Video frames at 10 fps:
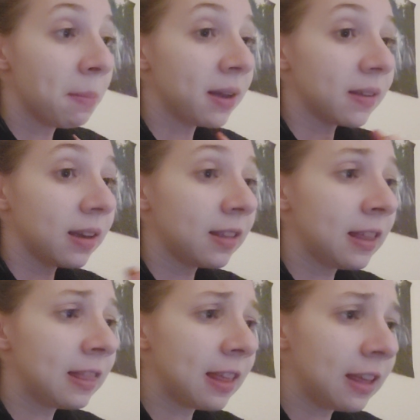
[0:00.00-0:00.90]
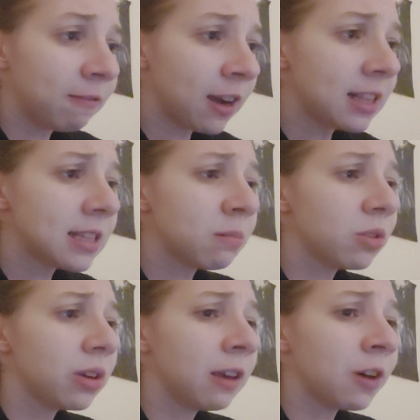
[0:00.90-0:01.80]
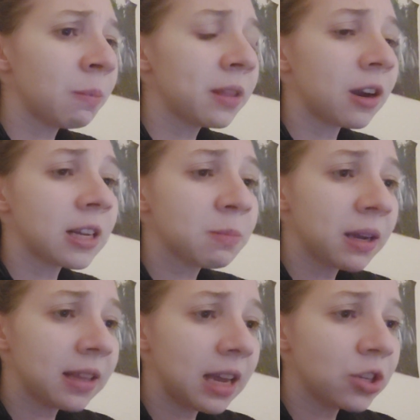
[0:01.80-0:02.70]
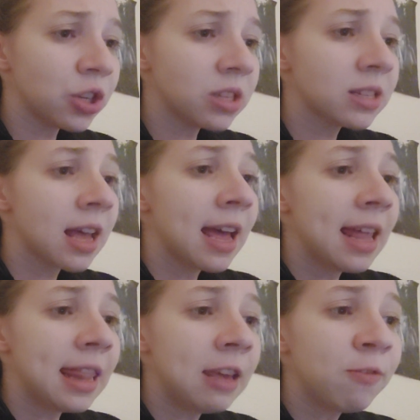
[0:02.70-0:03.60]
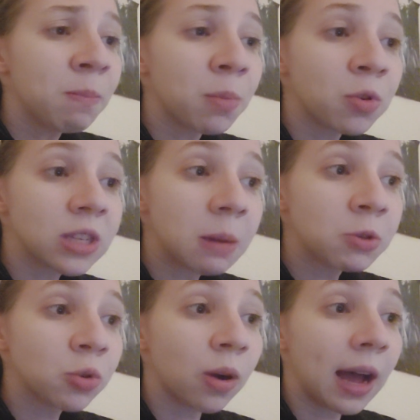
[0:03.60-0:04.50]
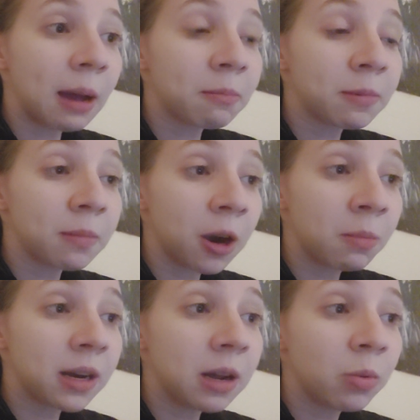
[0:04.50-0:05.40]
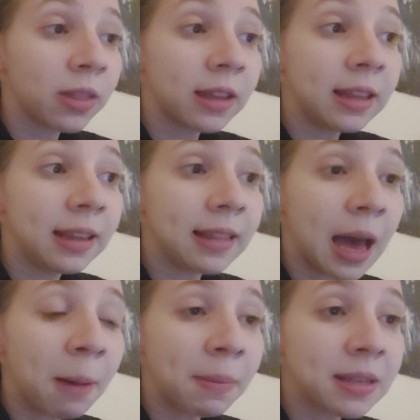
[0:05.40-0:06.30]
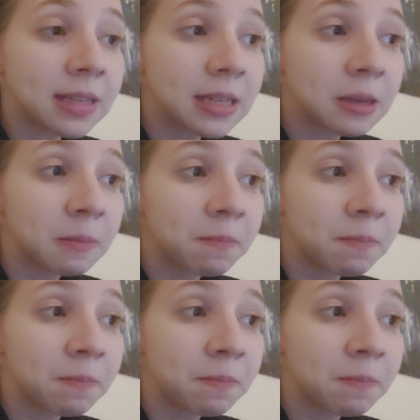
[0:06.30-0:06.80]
But it invites them to give up their expectations, live in perceptual harmony with anything that happens.